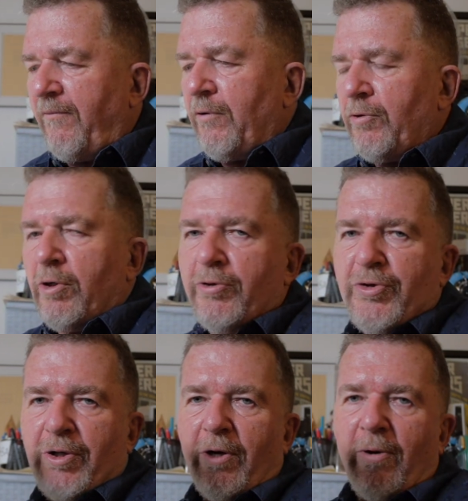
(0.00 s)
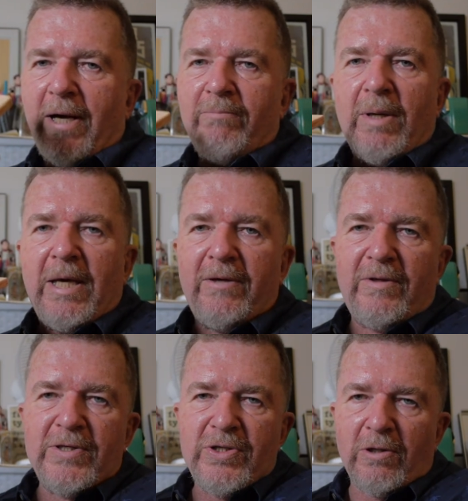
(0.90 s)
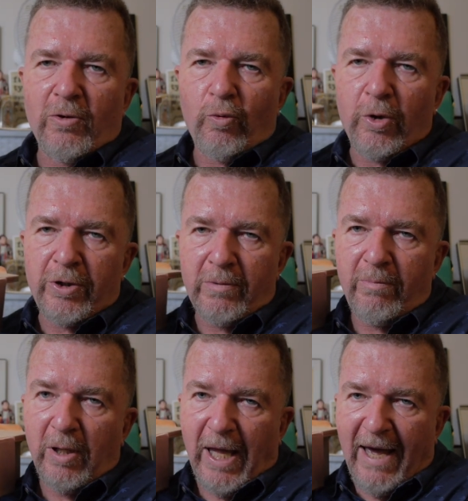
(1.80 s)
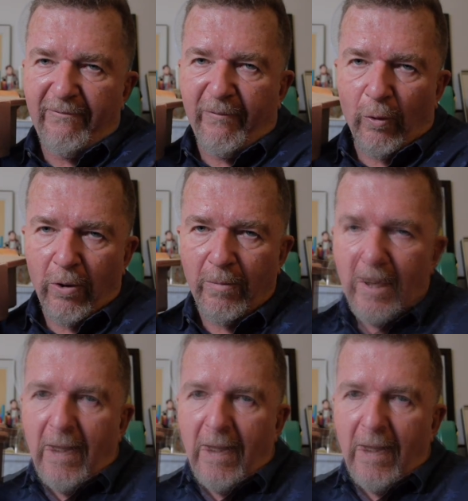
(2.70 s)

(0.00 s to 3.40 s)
a few years ago I made this little wooden platform,